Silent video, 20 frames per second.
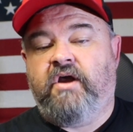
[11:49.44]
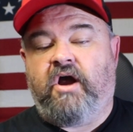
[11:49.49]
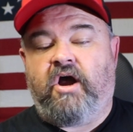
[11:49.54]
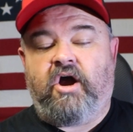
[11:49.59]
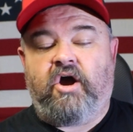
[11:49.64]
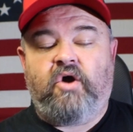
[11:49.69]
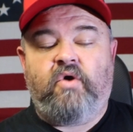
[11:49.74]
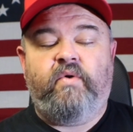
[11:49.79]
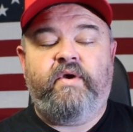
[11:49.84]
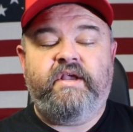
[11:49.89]

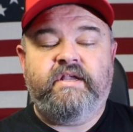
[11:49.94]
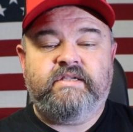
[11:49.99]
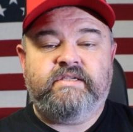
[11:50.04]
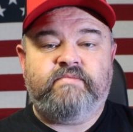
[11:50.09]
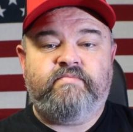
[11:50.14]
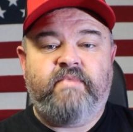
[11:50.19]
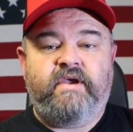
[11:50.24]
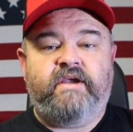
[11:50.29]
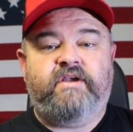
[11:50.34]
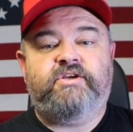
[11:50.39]

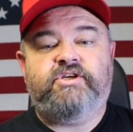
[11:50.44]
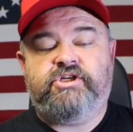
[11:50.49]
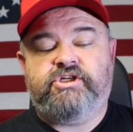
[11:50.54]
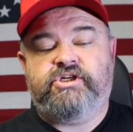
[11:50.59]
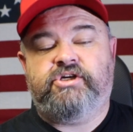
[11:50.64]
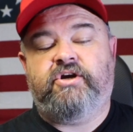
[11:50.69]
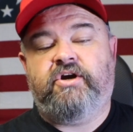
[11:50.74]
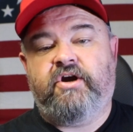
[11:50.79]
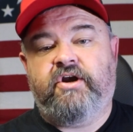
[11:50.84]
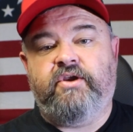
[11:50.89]
Always make
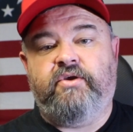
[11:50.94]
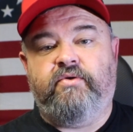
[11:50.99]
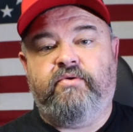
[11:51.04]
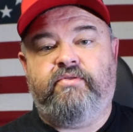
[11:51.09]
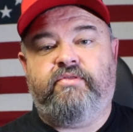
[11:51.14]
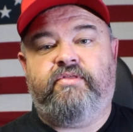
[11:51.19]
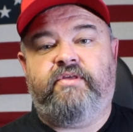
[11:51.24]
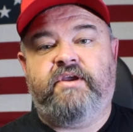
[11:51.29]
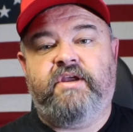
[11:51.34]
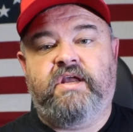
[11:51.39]
sure you
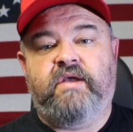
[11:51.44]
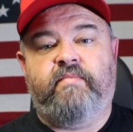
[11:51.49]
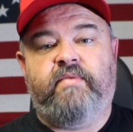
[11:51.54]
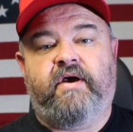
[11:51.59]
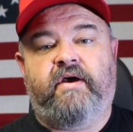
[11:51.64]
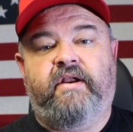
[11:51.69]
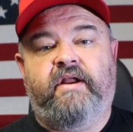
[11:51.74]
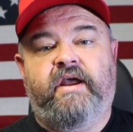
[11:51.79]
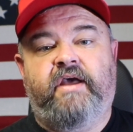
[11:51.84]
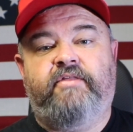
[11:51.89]
think
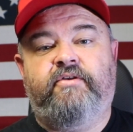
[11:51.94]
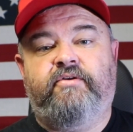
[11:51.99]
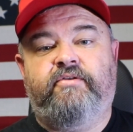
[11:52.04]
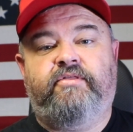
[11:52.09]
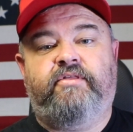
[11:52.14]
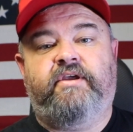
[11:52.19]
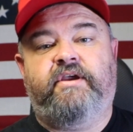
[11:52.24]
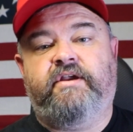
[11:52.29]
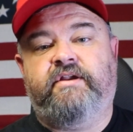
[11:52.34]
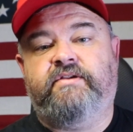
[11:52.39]
about other
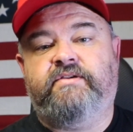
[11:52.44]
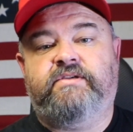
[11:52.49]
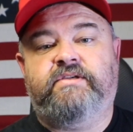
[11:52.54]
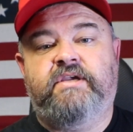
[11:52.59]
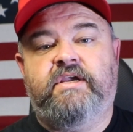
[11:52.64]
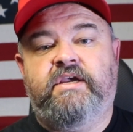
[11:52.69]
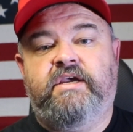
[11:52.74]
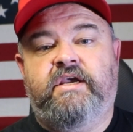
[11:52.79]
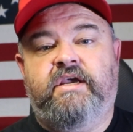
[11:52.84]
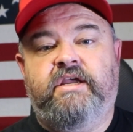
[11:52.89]

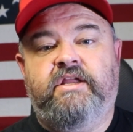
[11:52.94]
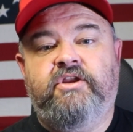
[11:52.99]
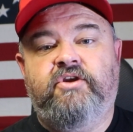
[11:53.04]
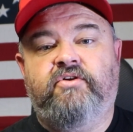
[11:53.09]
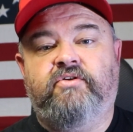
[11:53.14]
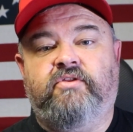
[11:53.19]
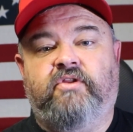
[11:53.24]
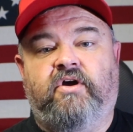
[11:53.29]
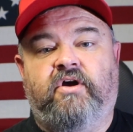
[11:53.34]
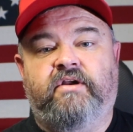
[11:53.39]
things in
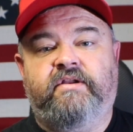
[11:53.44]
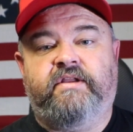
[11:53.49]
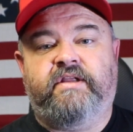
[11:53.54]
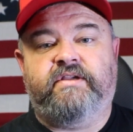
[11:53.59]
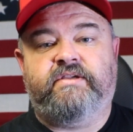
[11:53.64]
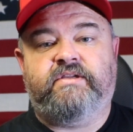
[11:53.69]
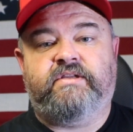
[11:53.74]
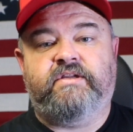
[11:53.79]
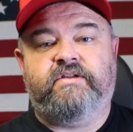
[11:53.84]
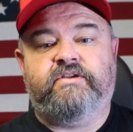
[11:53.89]
your long
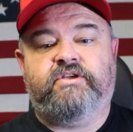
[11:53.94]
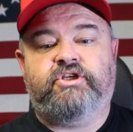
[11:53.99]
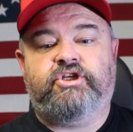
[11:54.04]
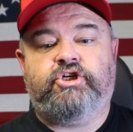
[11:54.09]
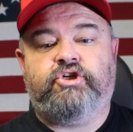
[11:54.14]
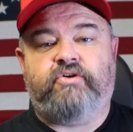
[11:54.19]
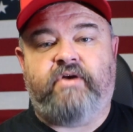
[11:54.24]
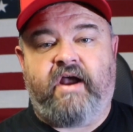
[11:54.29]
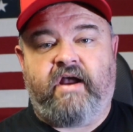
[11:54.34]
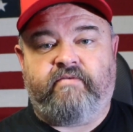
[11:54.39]
distance
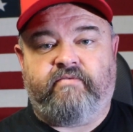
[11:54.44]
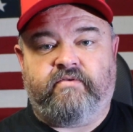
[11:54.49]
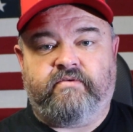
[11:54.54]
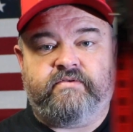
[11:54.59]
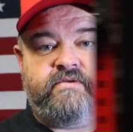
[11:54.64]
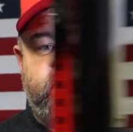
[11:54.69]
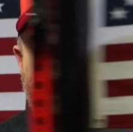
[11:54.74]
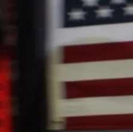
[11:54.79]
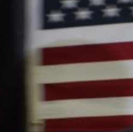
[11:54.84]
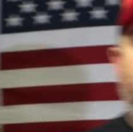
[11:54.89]

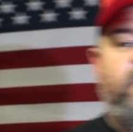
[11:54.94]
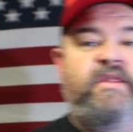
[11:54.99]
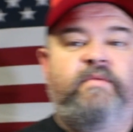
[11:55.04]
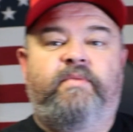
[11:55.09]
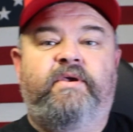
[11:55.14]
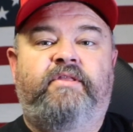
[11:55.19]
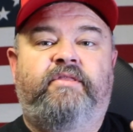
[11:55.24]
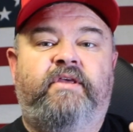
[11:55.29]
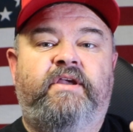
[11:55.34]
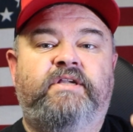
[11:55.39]
travels. One of the
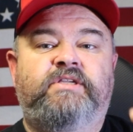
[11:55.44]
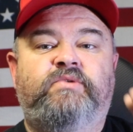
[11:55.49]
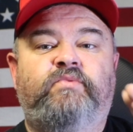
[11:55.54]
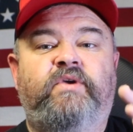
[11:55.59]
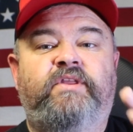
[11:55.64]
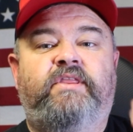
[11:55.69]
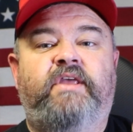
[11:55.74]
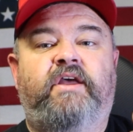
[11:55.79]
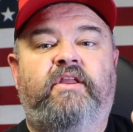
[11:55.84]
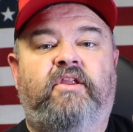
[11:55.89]
big things
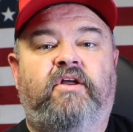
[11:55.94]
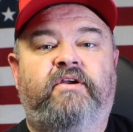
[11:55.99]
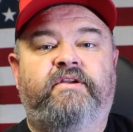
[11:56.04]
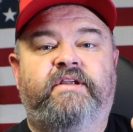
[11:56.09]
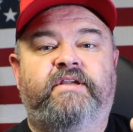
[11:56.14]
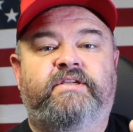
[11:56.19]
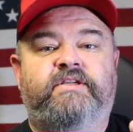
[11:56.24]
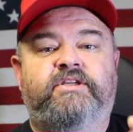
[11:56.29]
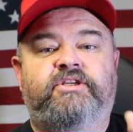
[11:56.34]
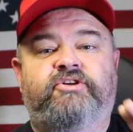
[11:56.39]
with that long
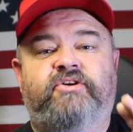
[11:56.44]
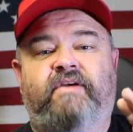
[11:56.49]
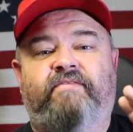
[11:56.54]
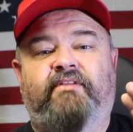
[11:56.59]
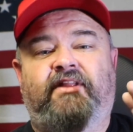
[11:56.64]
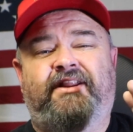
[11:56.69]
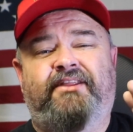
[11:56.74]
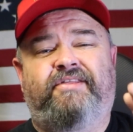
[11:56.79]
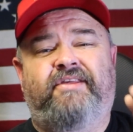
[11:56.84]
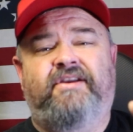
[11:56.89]
distance
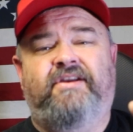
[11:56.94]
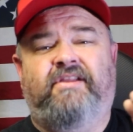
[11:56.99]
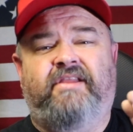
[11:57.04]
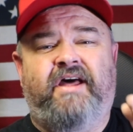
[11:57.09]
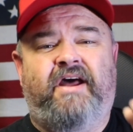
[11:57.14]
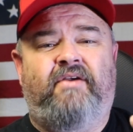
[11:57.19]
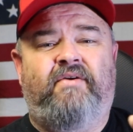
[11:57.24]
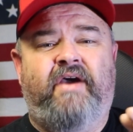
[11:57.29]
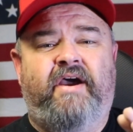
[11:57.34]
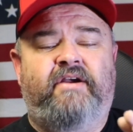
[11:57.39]
travel, and I think a
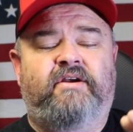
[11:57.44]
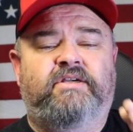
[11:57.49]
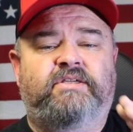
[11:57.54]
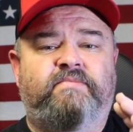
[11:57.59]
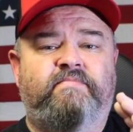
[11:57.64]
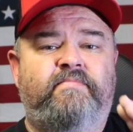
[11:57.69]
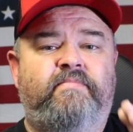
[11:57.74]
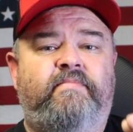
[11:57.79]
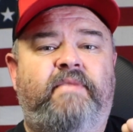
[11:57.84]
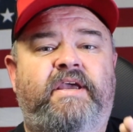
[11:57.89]
lot of
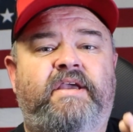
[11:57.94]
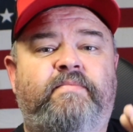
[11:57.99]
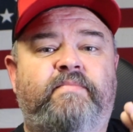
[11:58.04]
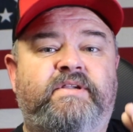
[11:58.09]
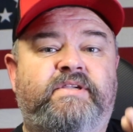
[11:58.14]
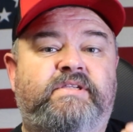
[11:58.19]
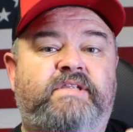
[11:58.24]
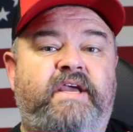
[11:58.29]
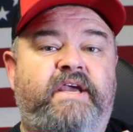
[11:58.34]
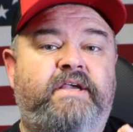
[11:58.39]
riders make
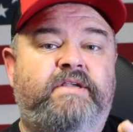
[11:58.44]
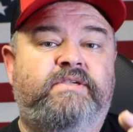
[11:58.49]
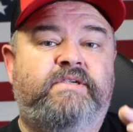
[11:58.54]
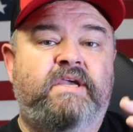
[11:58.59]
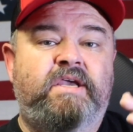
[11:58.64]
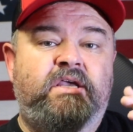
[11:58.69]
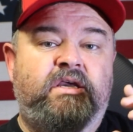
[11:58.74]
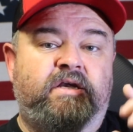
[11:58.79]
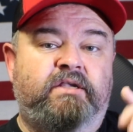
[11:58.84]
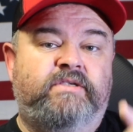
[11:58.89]
mistakes,
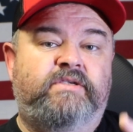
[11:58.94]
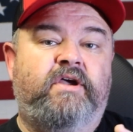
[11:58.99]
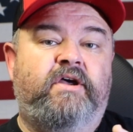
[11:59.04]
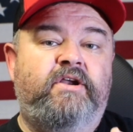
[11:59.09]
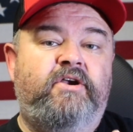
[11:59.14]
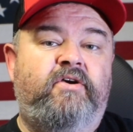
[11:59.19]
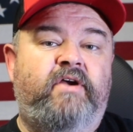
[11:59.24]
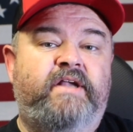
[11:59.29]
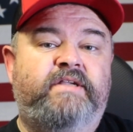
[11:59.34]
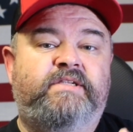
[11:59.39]
is
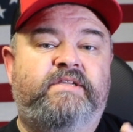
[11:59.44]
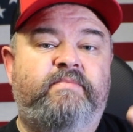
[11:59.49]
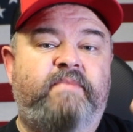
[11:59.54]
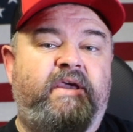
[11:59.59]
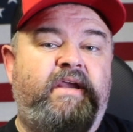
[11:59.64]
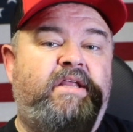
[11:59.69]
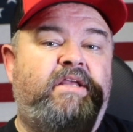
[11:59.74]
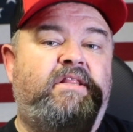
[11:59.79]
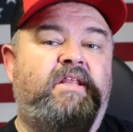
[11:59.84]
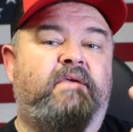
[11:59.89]

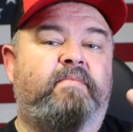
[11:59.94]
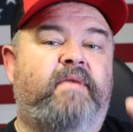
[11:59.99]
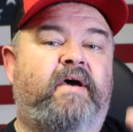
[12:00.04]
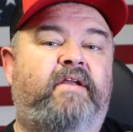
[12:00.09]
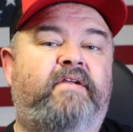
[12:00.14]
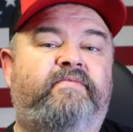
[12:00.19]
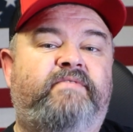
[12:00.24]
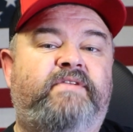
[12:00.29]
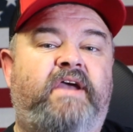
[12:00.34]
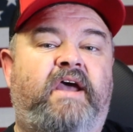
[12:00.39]
underestimating the
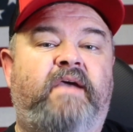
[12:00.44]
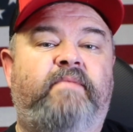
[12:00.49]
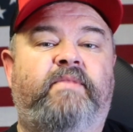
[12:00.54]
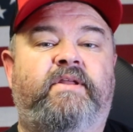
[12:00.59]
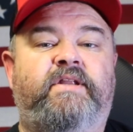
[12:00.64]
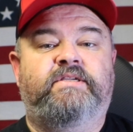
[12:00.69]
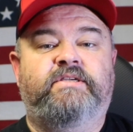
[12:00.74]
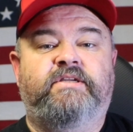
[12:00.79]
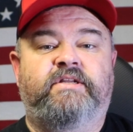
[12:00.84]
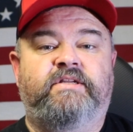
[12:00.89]
amount of time
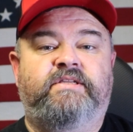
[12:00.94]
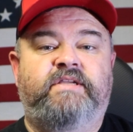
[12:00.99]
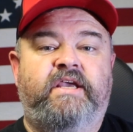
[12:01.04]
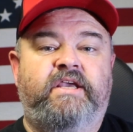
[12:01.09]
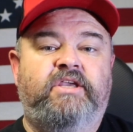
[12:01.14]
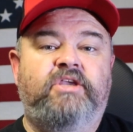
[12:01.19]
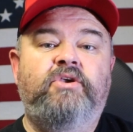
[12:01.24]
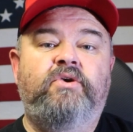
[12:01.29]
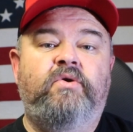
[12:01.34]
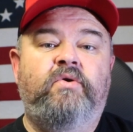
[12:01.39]
going to
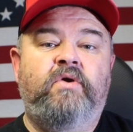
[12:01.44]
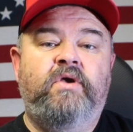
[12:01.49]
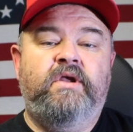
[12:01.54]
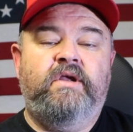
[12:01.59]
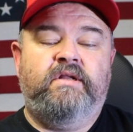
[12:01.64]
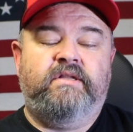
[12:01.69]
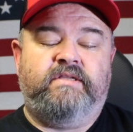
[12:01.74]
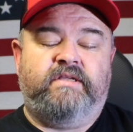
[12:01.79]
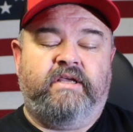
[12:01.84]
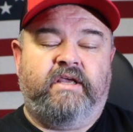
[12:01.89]
take you
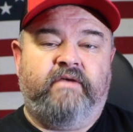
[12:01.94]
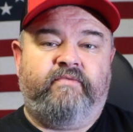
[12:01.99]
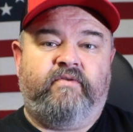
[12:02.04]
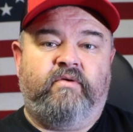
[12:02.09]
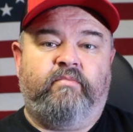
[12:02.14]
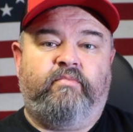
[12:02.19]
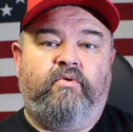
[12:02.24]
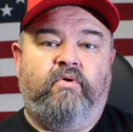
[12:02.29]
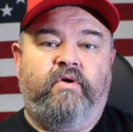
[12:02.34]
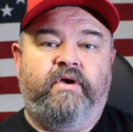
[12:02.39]
to get
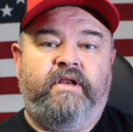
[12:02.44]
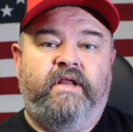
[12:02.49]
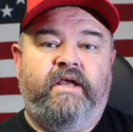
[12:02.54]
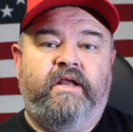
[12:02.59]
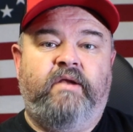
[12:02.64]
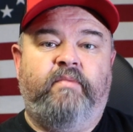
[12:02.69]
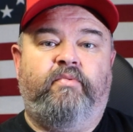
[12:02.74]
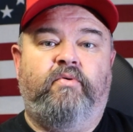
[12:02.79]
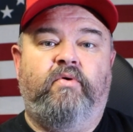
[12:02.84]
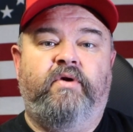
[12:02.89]
from point
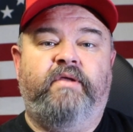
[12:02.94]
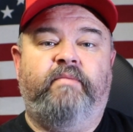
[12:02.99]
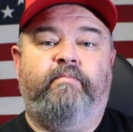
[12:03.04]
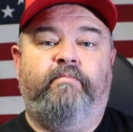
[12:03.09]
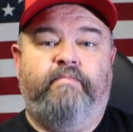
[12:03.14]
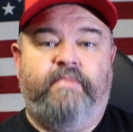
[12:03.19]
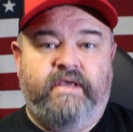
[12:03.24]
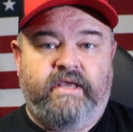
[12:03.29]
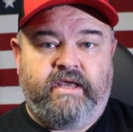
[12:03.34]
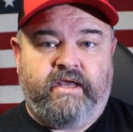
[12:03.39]
A to
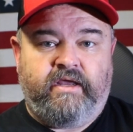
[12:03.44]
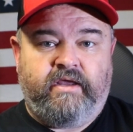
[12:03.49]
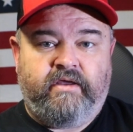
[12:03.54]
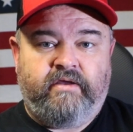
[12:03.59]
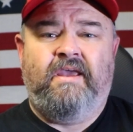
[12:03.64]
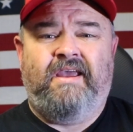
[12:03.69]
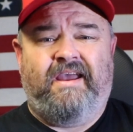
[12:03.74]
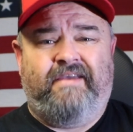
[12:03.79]
point B.